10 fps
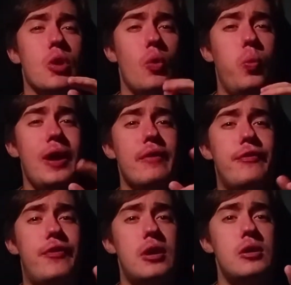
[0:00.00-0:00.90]

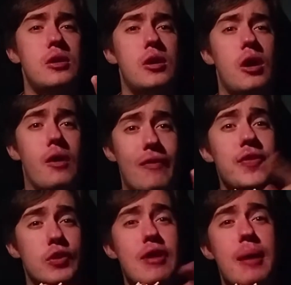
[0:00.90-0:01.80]
with
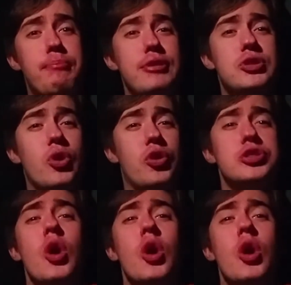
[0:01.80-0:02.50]
the cranberry sauce,